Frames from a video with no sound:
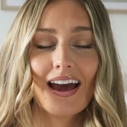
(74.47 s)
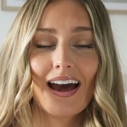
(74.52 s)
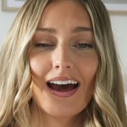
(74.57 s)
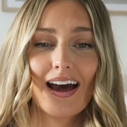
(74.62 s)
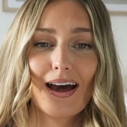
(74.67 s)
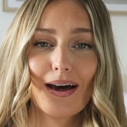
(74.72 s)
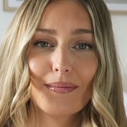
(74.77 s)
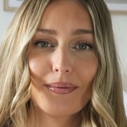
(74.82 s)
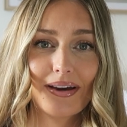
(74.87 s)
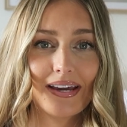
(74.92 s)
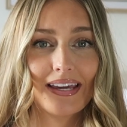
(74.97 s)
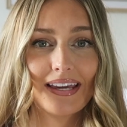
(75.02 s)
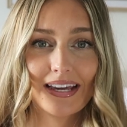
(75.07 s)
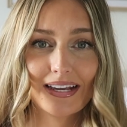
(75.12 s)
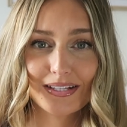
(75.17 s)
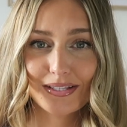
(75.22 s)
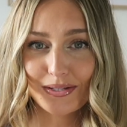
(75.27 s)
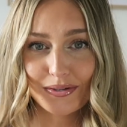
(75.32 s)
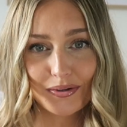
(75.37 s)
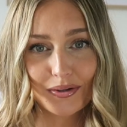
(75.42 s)
I
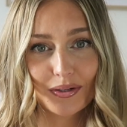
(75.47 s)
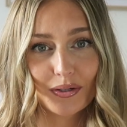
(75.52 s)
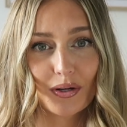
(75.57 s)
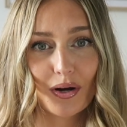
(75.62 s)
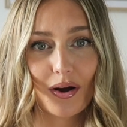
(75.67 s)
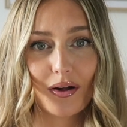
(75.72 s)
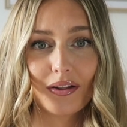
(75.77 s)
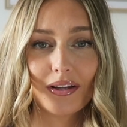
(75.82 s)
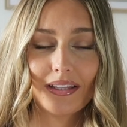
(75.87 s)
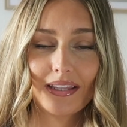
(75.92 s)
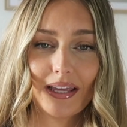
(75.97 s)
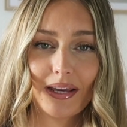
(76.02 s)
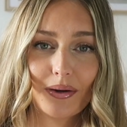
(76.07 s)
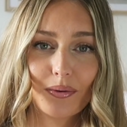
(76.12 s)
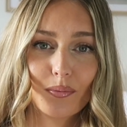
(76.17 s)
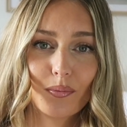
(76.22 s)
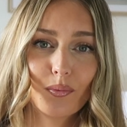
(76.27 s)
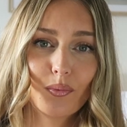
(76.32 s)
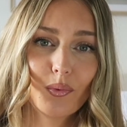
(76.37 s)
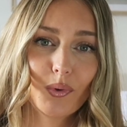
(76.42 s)
guess you could call it like
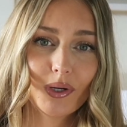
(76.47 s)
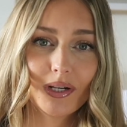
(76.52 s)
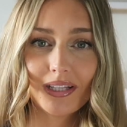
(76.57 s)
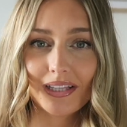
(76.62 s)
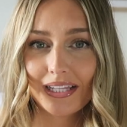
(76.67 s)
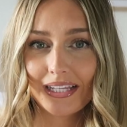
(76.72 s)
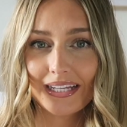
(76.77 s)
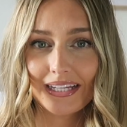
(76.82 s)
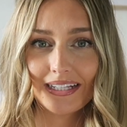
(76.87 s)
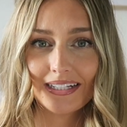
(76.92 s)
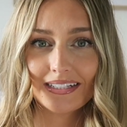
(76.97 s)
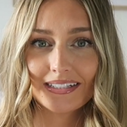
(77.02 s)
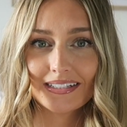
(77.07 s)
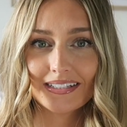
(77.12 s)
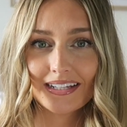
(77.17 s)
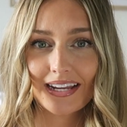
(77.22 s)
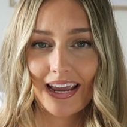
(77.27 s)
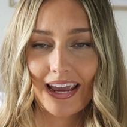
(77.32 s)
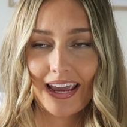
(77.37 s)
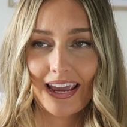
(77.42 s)

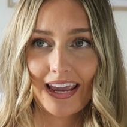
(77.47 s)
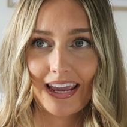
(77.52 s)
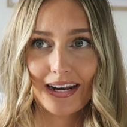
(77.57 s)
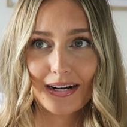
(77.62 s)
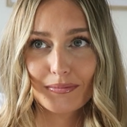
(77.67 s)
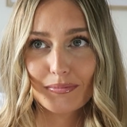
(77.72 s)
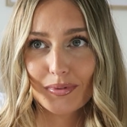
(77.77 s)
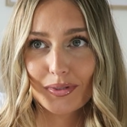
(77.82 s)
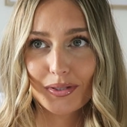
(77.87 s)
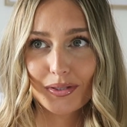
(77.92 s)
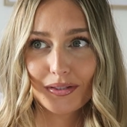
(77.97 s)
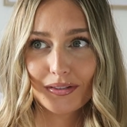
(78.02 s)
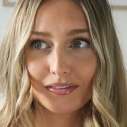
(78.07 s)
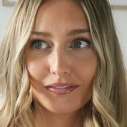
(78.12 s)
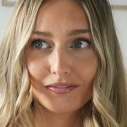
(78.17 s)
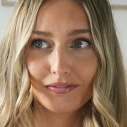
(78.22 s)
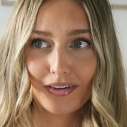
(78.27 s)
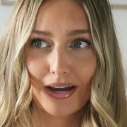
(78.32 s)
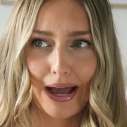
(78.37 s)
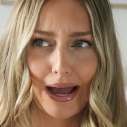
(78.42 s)
woodland
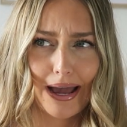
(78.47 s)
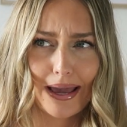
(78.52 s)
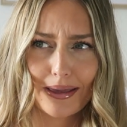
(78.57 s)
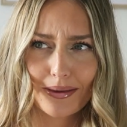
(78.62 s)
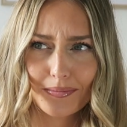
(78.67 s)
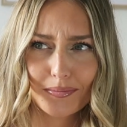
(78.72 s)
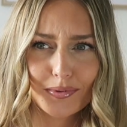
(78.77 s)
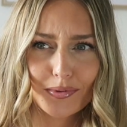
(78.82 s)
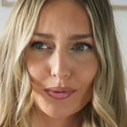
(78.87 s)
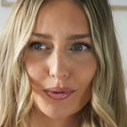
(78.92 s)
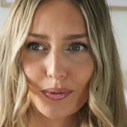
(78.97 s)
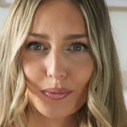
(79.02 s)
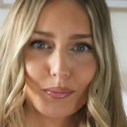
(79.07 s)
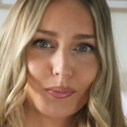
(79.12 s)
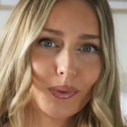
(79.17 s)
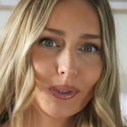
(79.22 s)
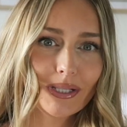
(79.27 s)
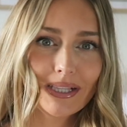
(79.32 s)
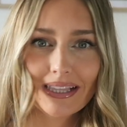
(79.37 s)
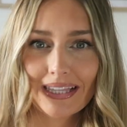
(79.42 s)
animal vibes or
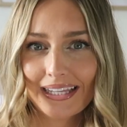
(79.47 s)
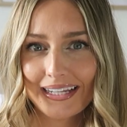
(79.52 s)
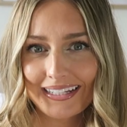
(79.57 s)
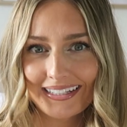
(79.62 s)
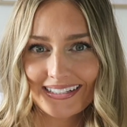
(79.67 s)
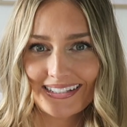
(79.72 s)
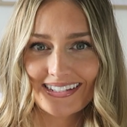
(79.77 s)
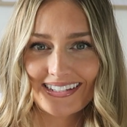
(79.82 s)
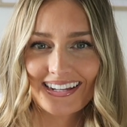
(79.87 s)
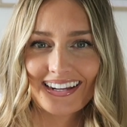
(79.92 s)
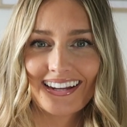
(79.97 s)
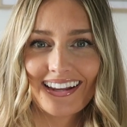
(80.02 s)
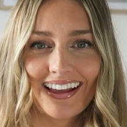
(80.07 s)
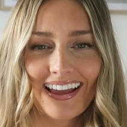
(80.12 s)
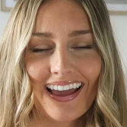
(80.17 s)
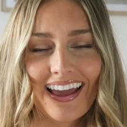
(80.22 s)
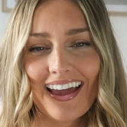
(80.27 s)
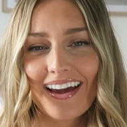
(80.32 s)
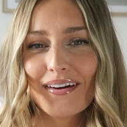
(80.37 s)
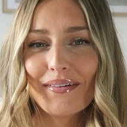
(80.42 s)
woodland
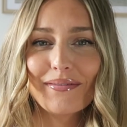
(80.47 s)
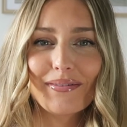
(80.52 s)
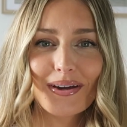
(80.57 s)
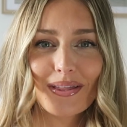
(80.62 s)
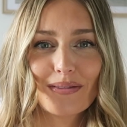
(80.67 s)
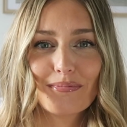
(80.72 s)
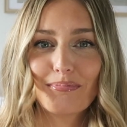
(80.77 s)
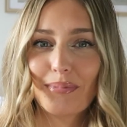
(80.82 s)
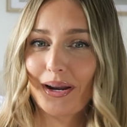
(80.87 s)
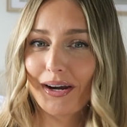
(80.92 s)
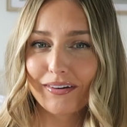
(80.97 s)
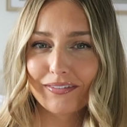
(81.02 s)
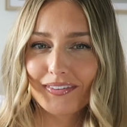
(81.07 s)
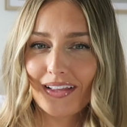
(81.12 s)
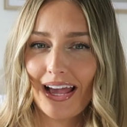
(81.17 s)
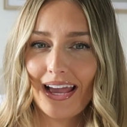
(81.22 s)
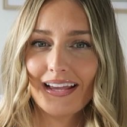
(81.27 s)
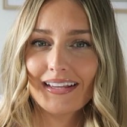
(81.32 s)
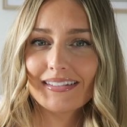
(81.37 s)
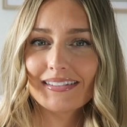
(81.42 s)
with
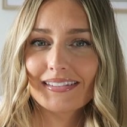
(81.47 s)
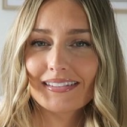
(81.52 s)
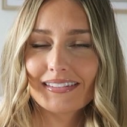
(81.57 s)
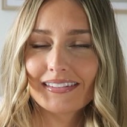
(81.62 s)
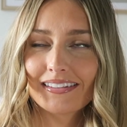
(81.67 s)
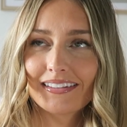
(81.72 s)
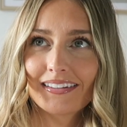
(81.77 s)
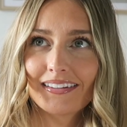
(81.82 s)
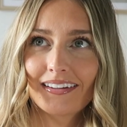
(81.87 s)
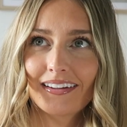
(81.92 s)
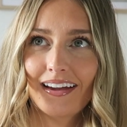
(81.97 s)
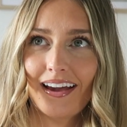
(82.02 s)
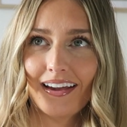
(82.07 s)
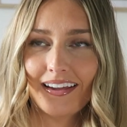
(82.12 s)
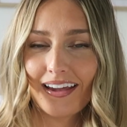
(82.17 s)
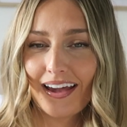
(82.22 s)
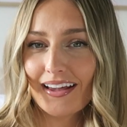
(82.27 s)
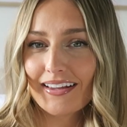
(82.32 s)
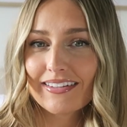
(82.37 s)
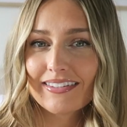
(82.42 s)
butterflies, I
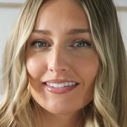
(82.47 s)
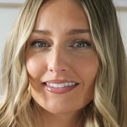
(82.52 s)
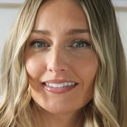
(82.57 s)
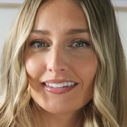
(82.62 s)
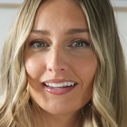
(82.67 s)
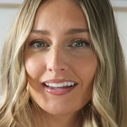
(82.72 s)
guess.